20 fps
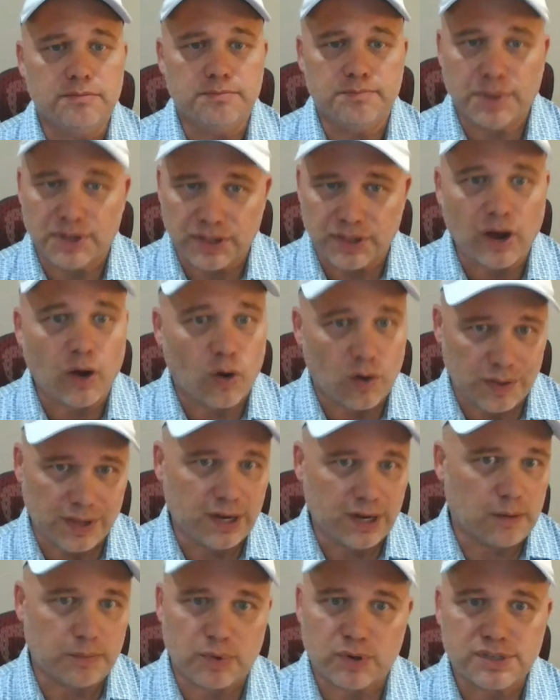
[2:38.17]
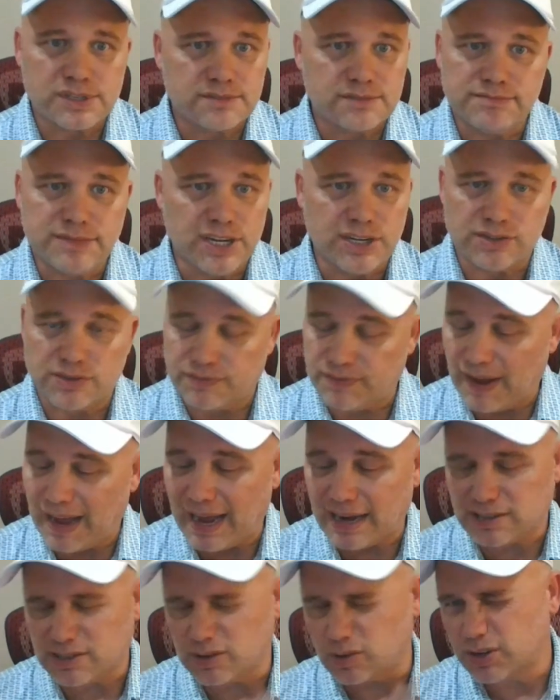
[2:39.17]
but they are the numbers. These are
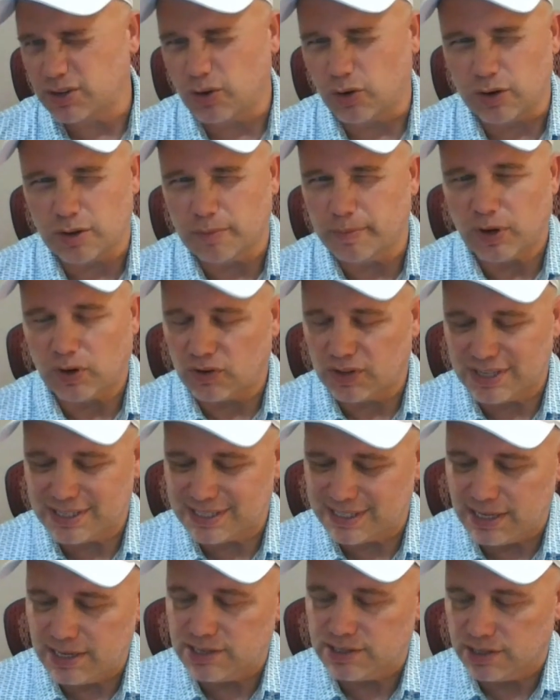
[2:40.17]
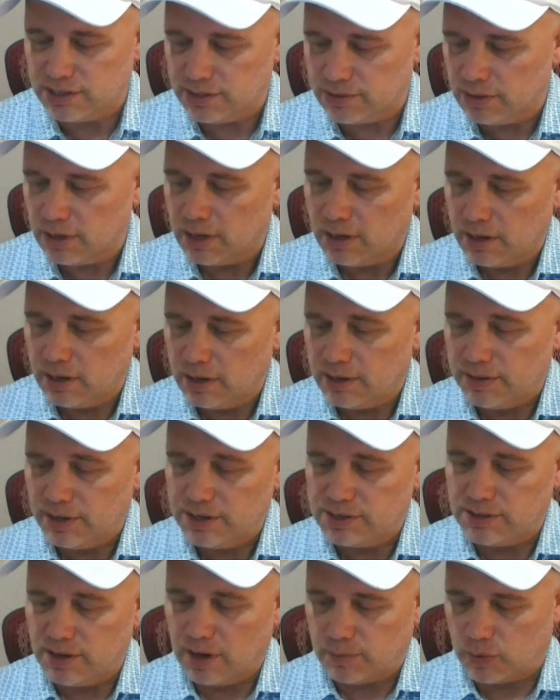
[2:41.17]
facts, and you're in the middle of the season.
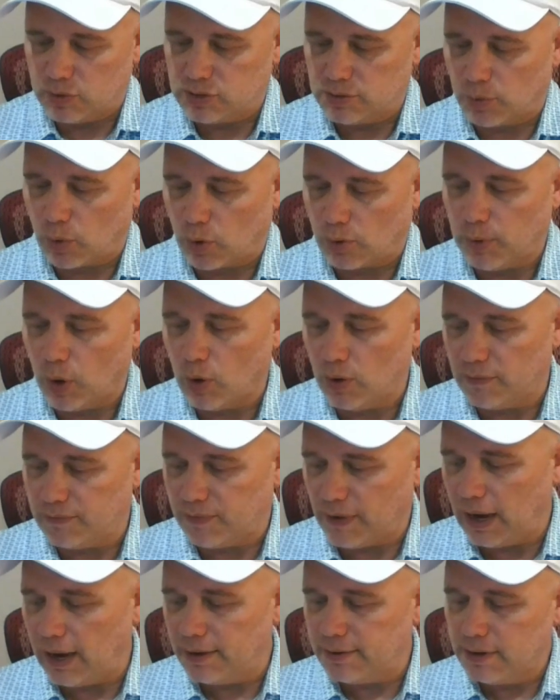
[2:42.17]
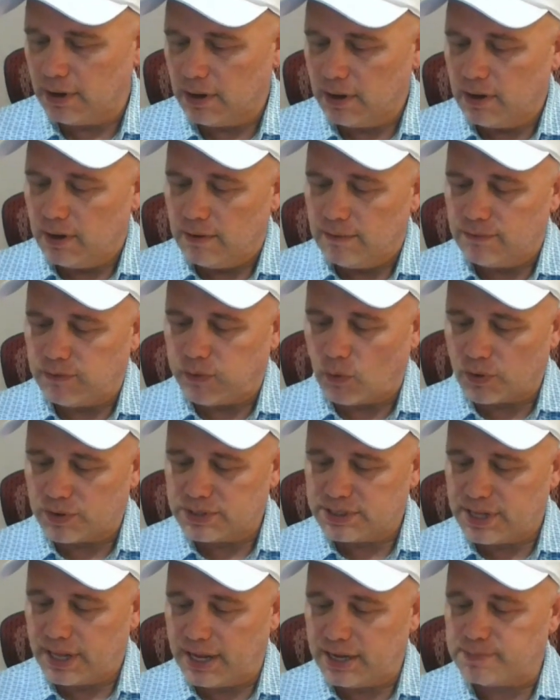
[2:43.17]
These numbers are more bona fide. Florida
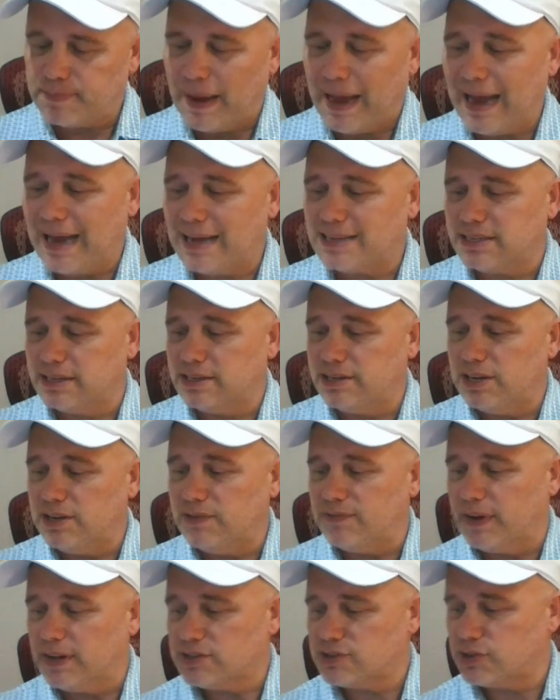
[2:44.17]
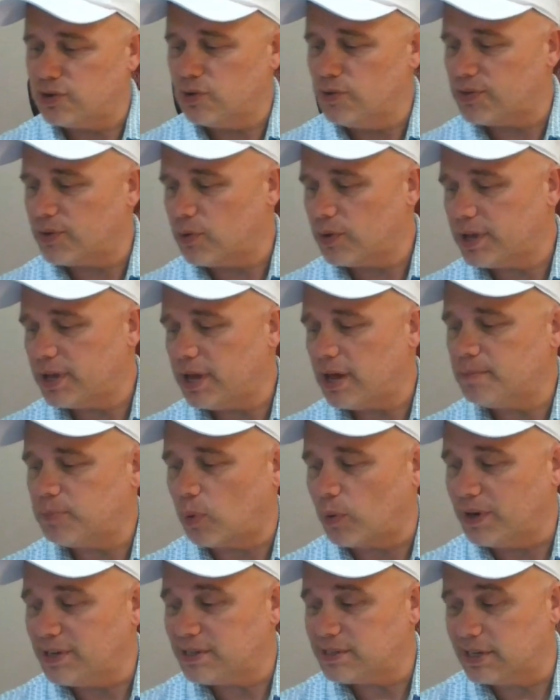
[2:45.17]
State's passing defense,
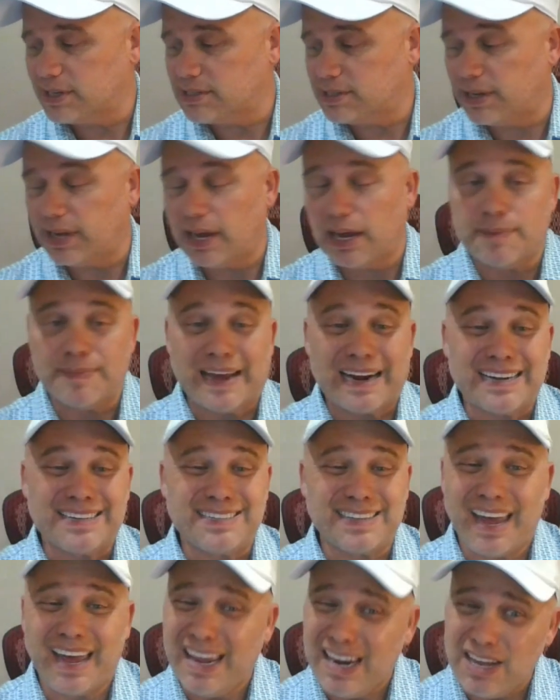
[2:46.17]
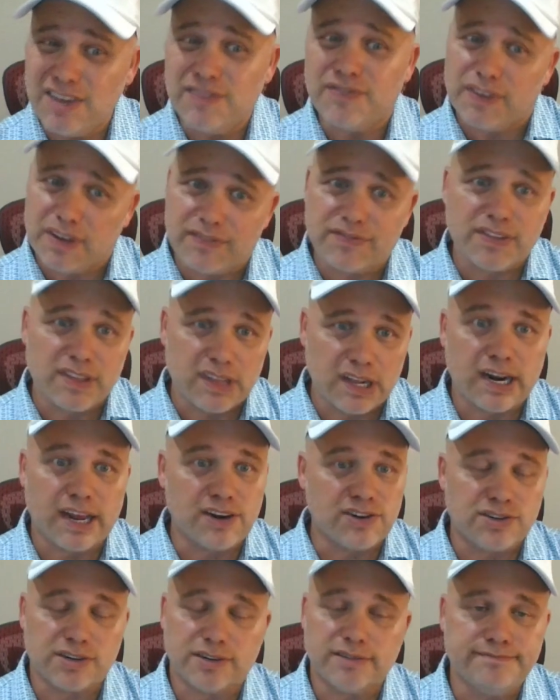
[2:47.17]
238.6 a game. That is 85th in the
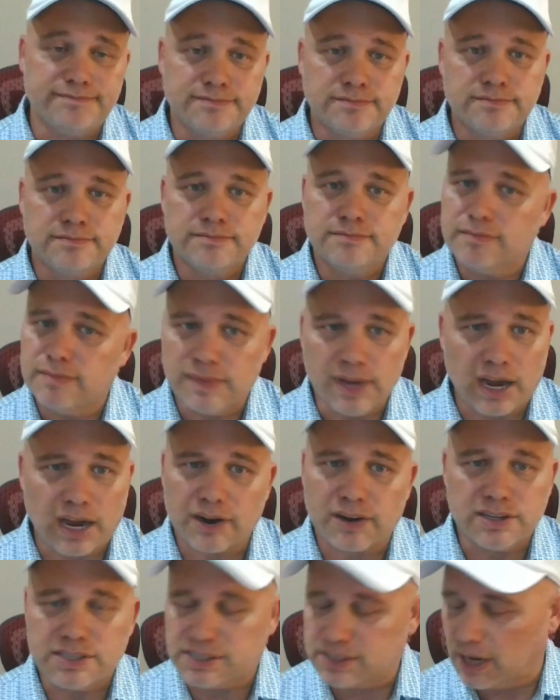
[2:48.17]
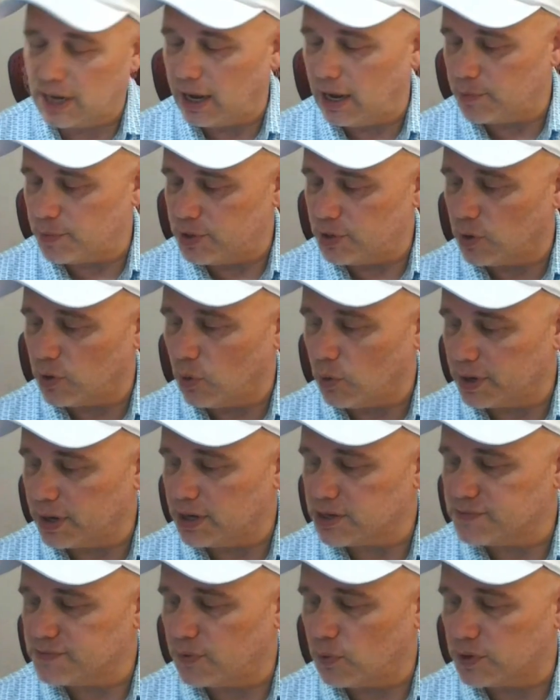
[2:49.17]
nation. Not a good sign when you're going
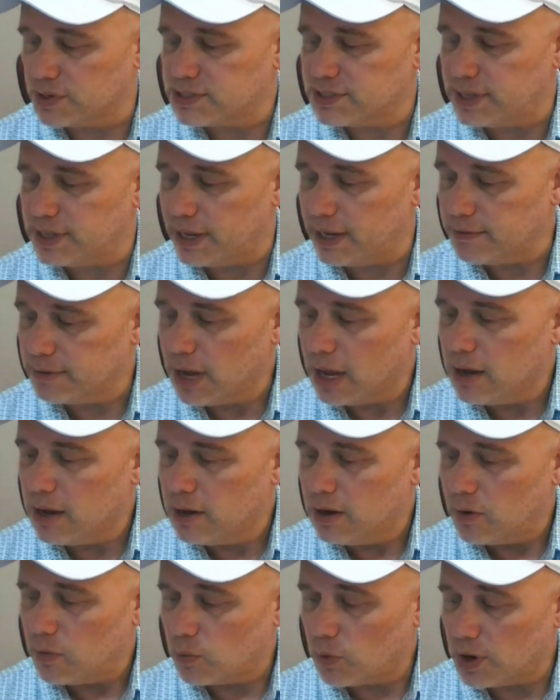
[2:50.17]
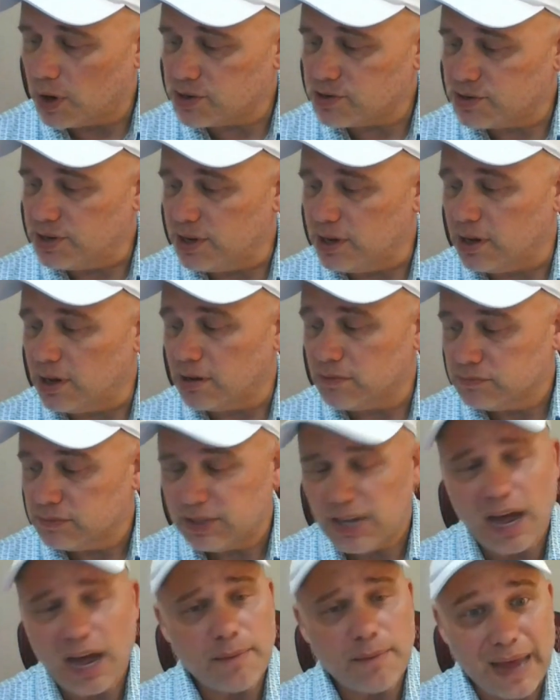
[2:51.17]
against Florida State. Rush D,
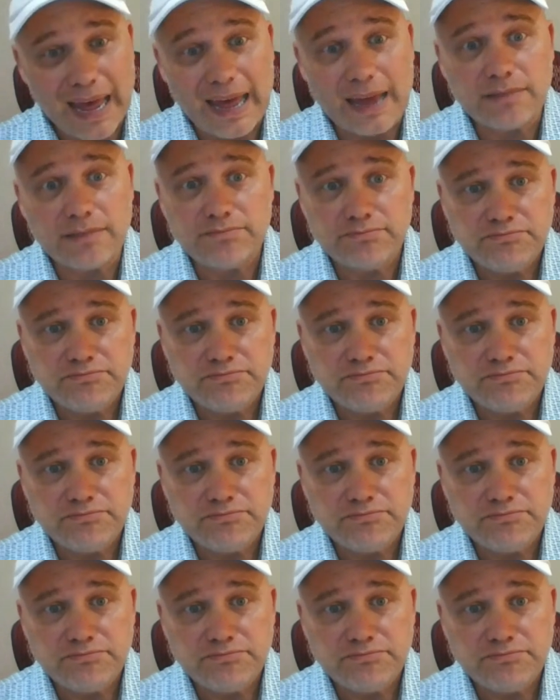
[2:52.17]
not bad,